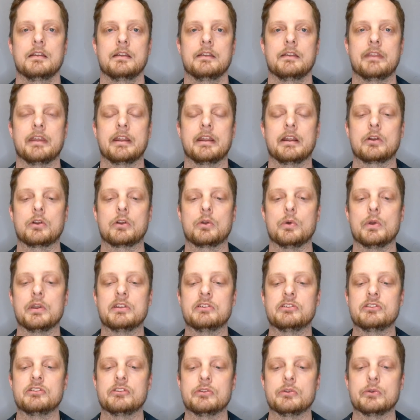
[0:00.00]
that are going
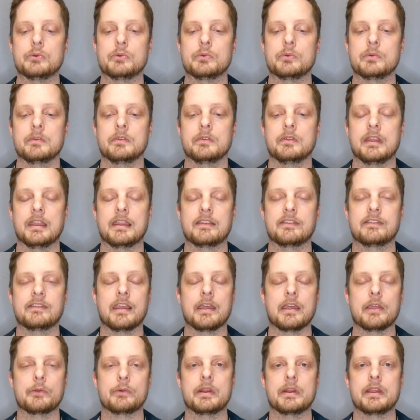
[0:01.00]
to
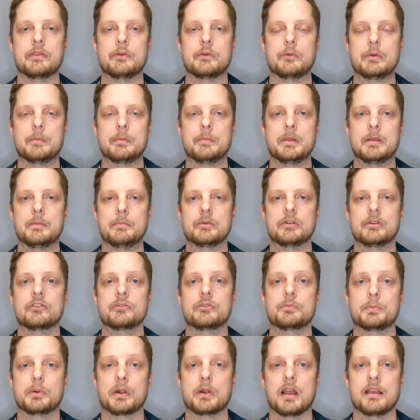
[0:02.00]
accelerate the remembrance
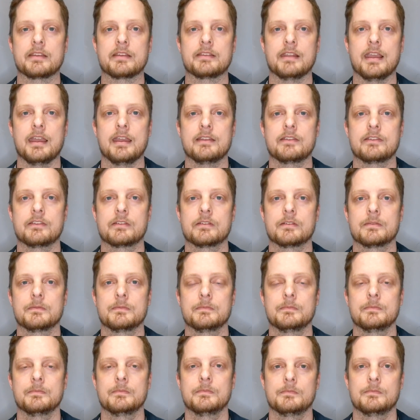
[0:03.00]
process.
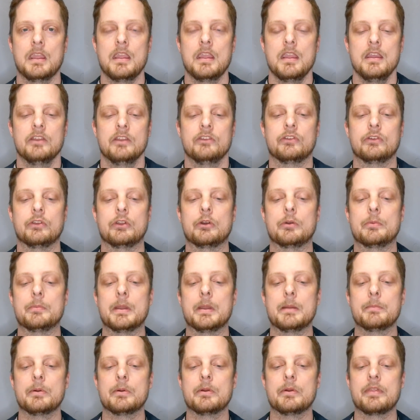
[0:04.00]
So you
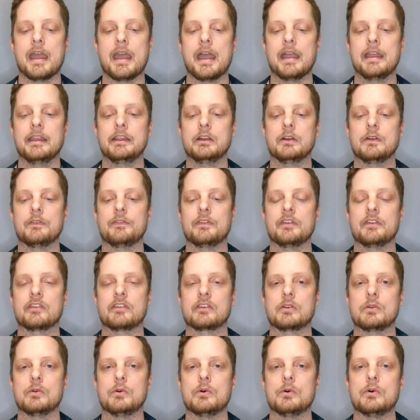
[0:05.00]
remember that your
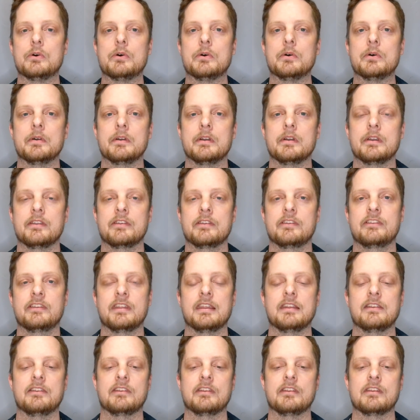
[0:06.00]
physical
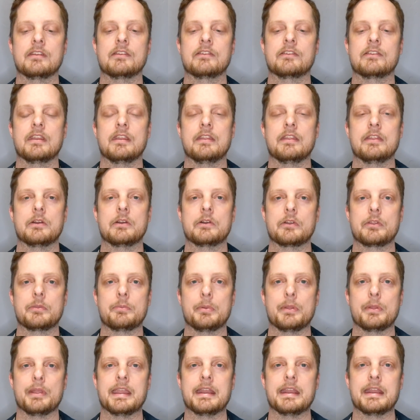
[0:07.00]
senses in the earth
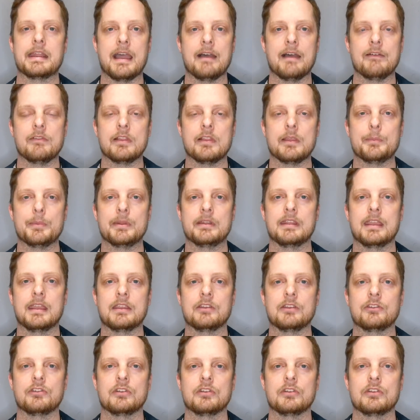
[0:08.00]
plane have
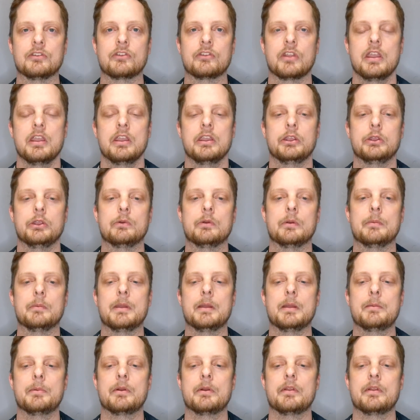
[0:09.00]
limitations. You
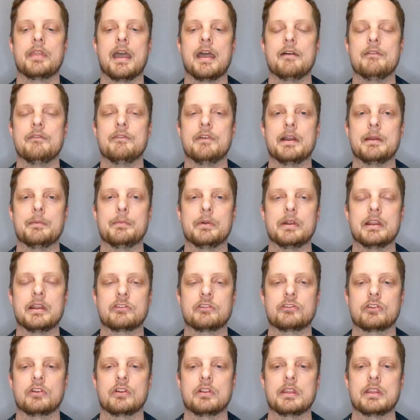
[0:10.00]
remember that
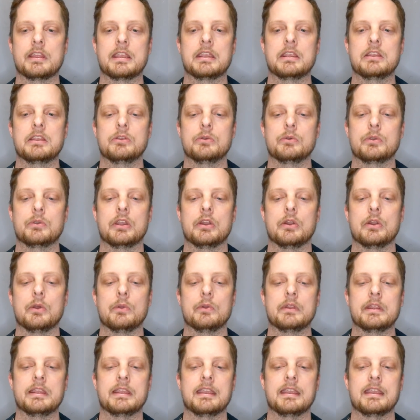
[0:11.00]
vibrationally you can
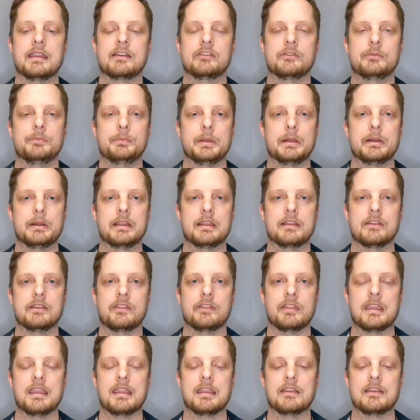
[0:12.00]
only experience
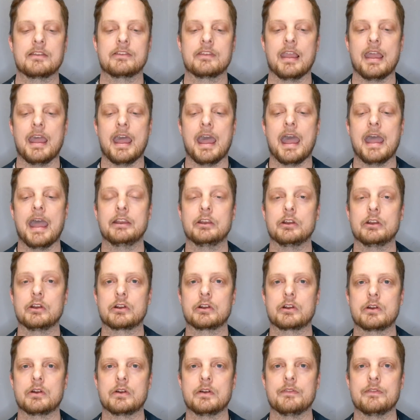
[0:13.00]
things at your
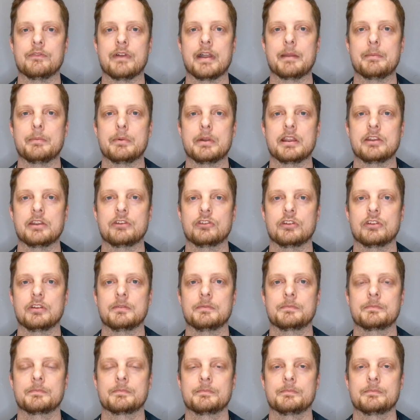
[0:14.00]
current vibration.